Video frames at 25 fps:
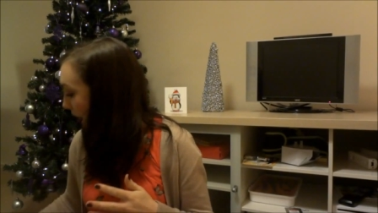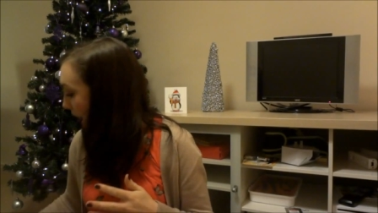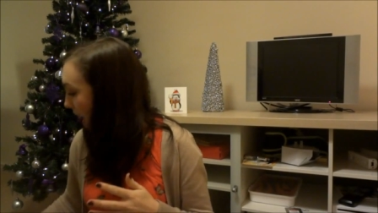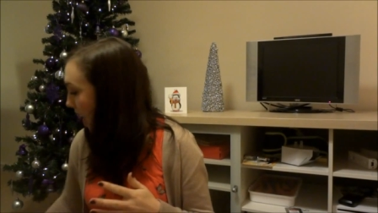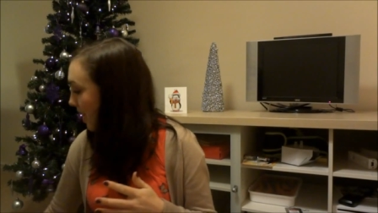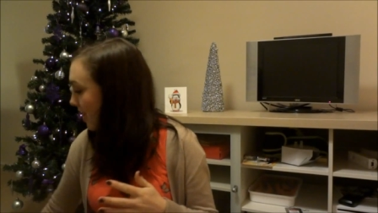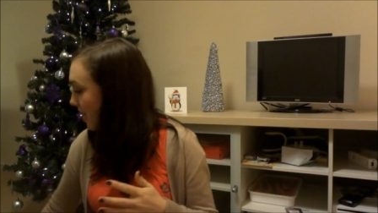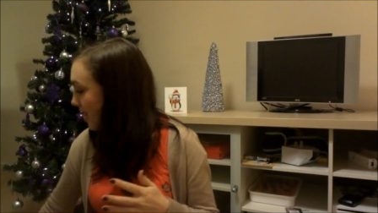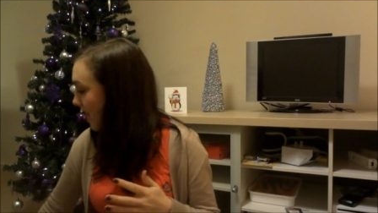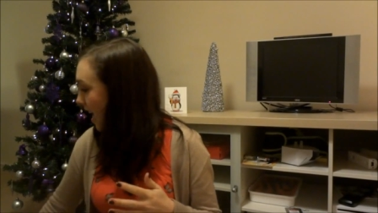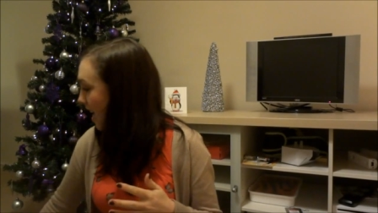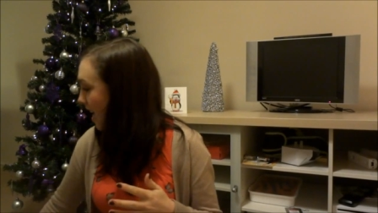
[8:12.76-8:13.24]

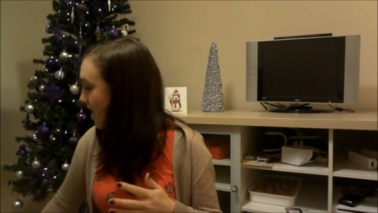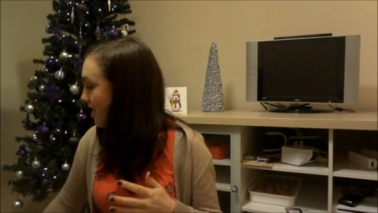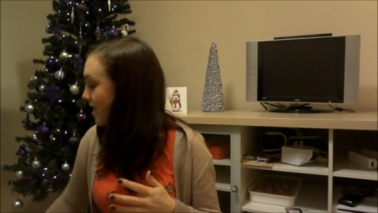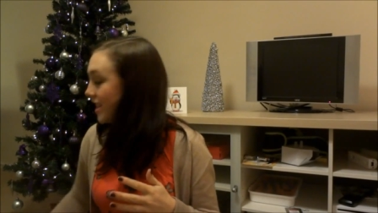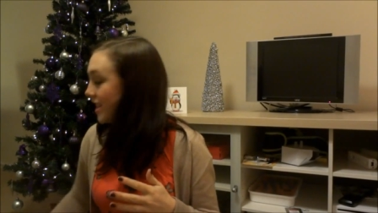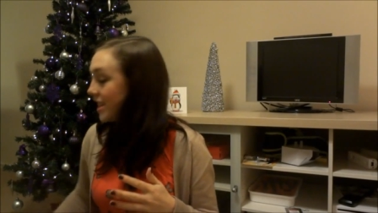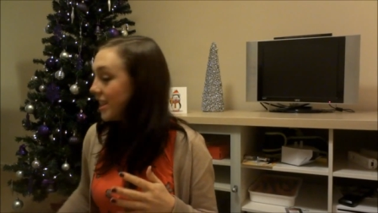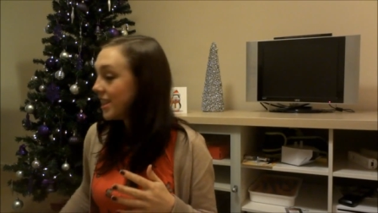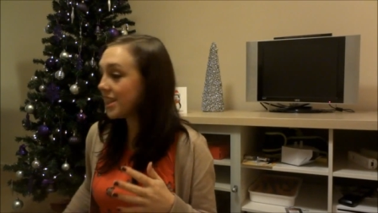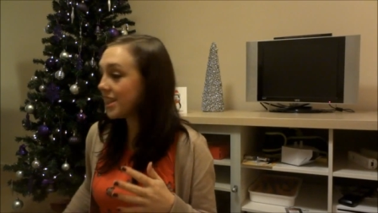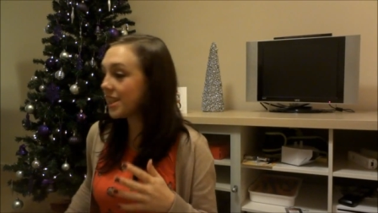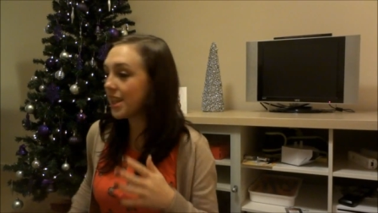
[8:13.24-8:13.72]
And then
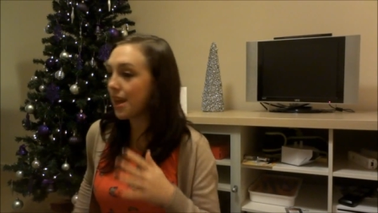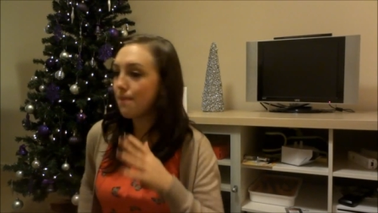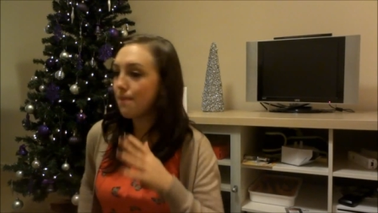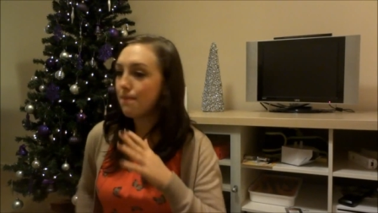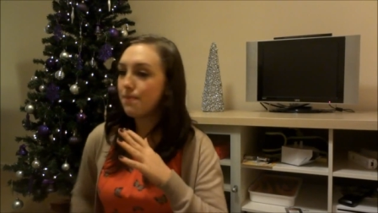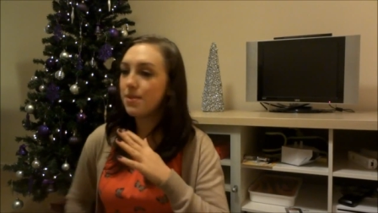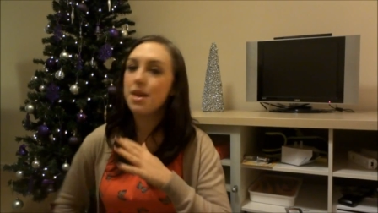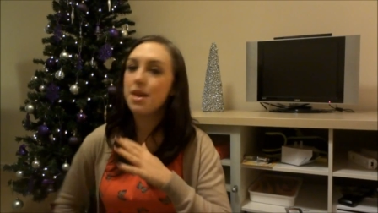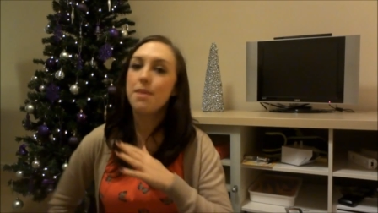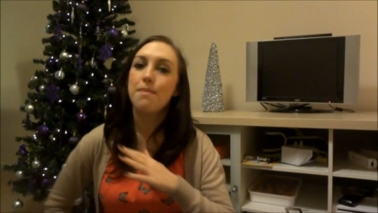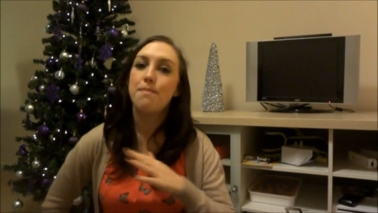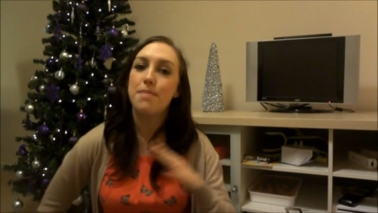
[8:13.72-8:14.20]
this is
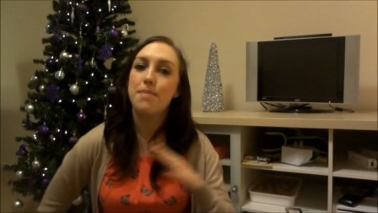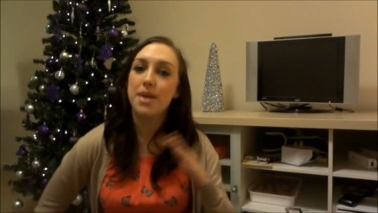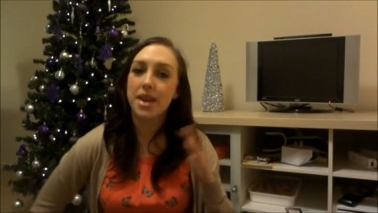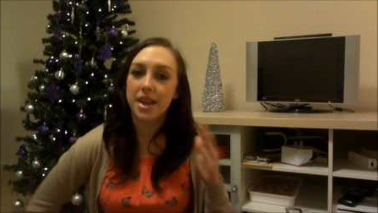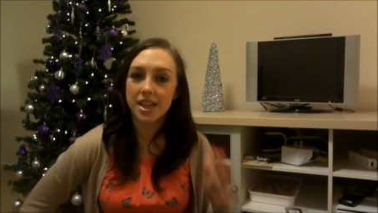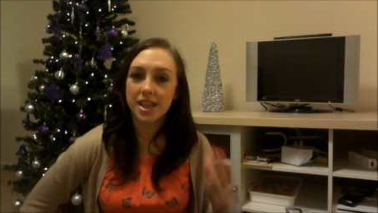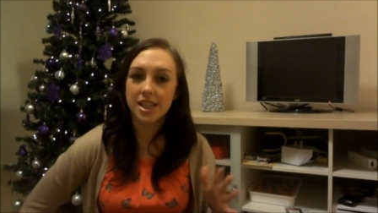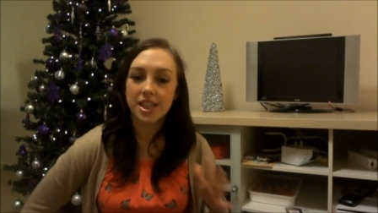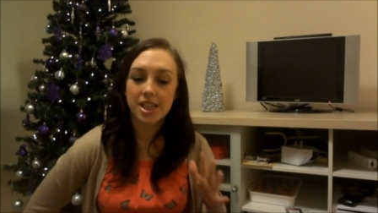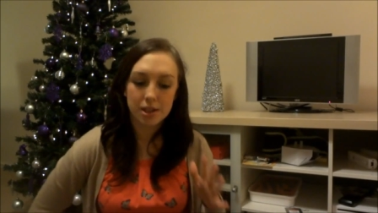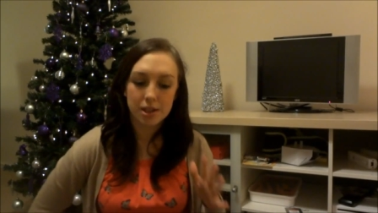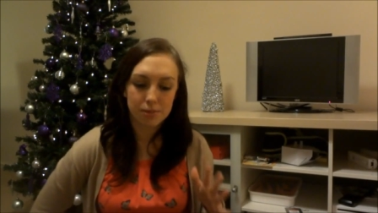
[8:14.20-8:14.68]
the
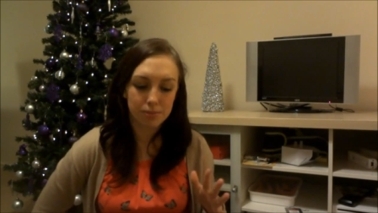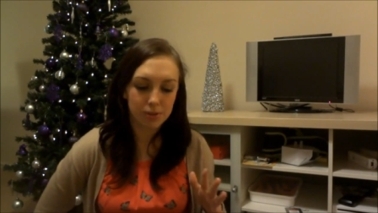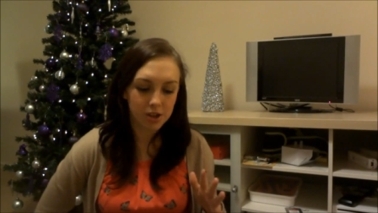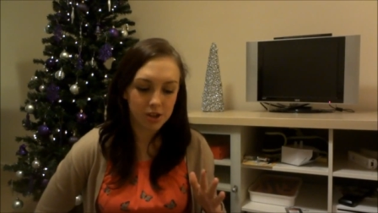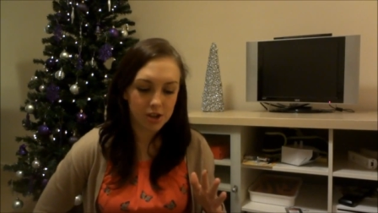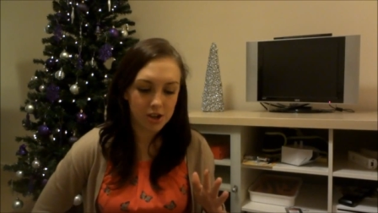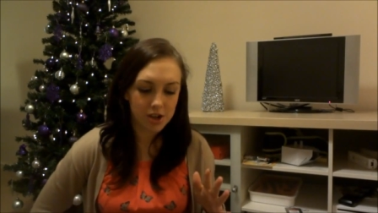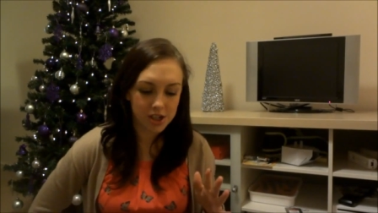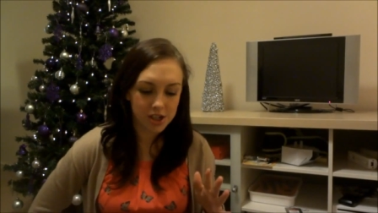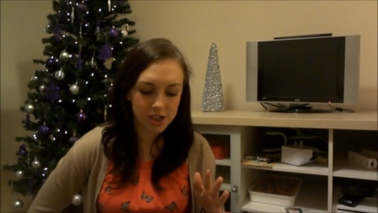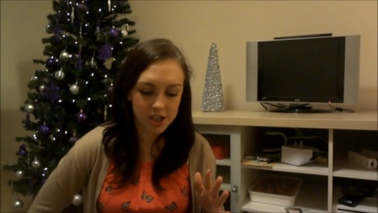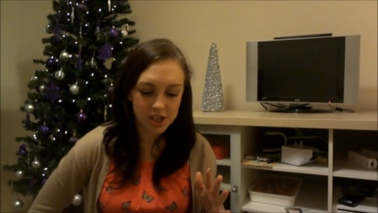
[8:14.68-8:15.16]
biggest
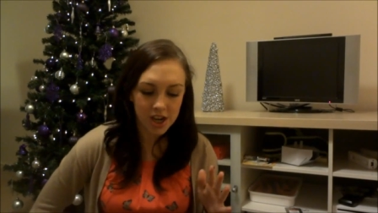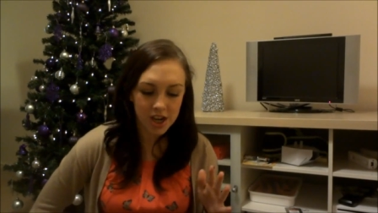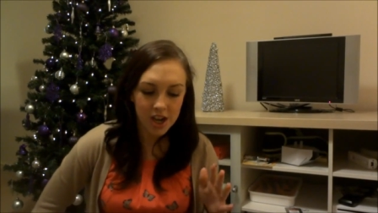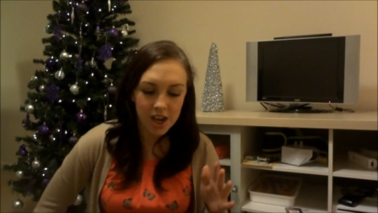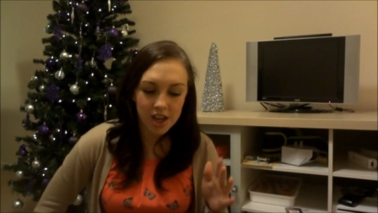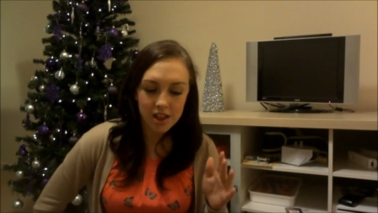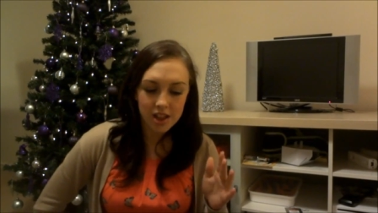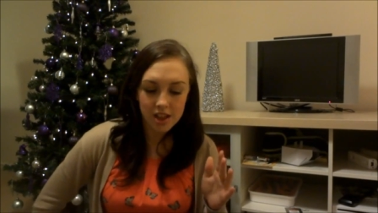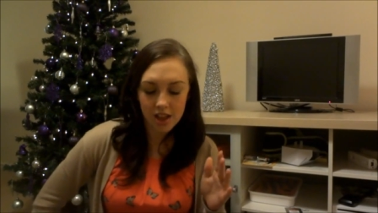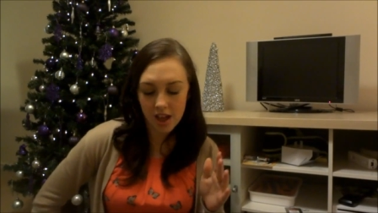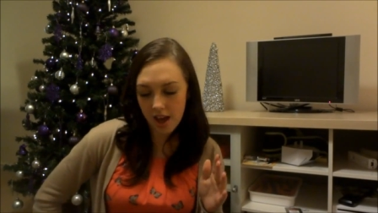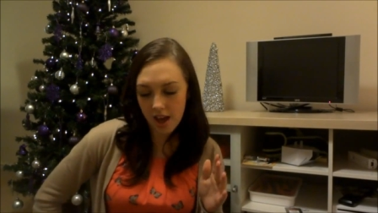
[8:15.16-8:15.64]
splurge
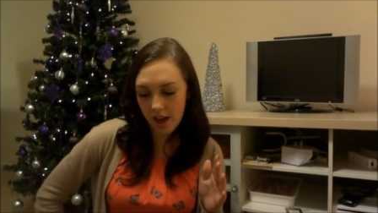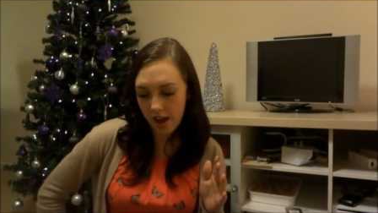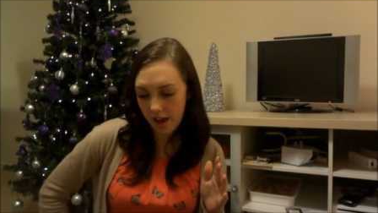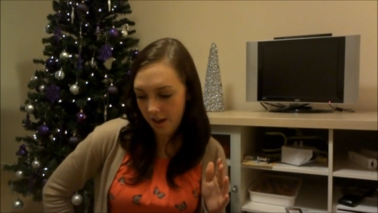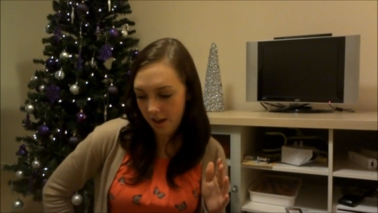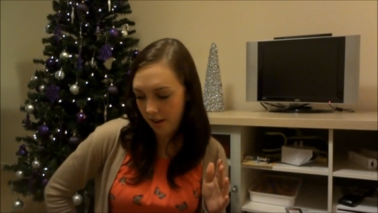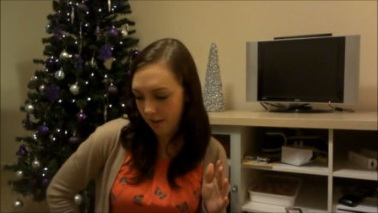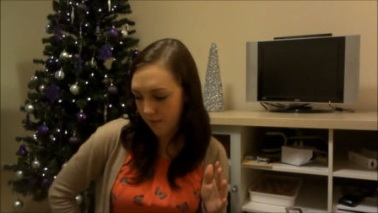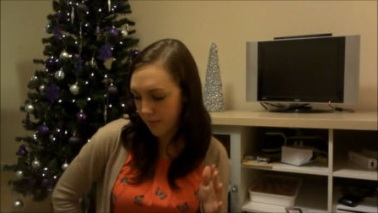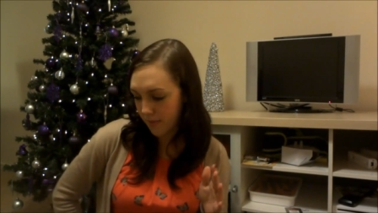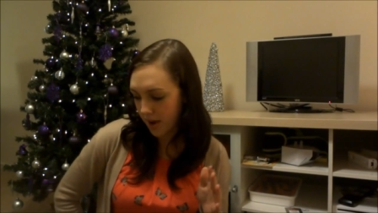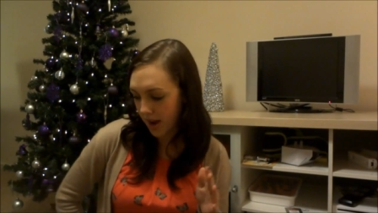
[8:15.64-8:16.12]
that I
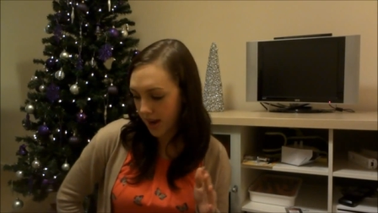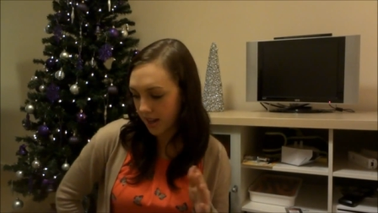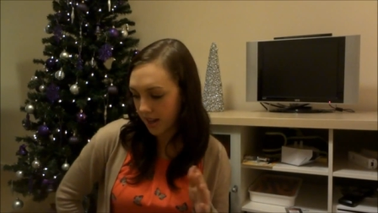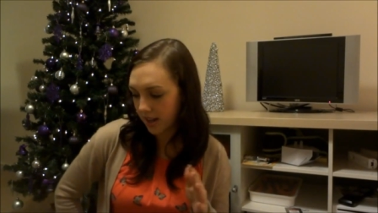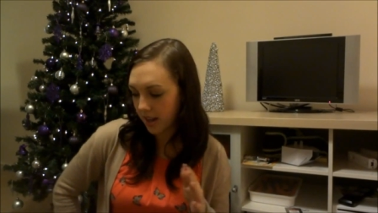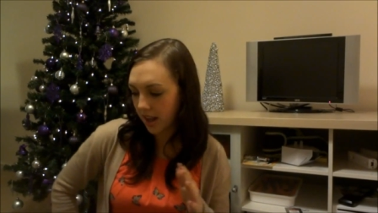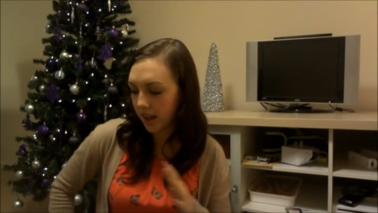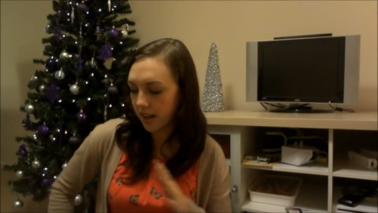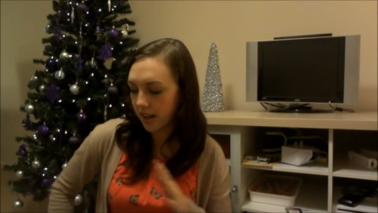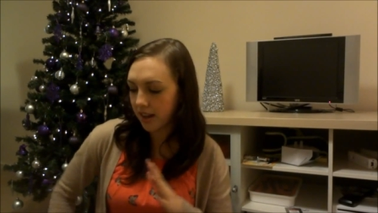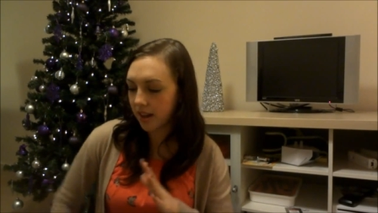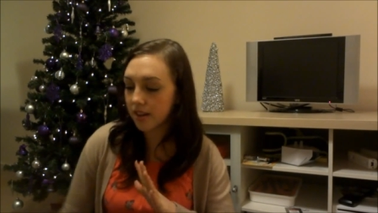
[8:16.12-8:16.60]
have made,
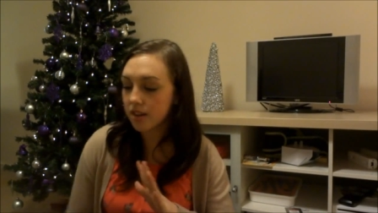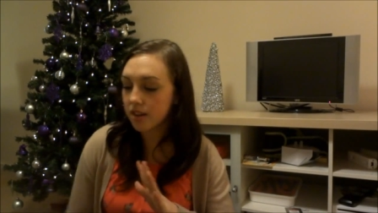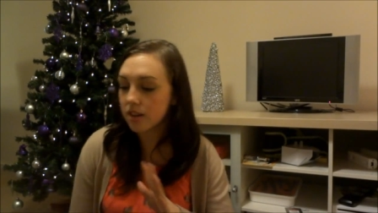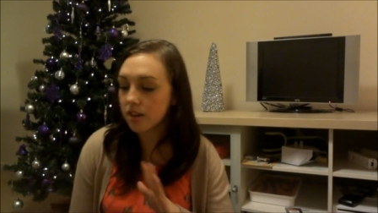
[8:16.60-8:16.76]
and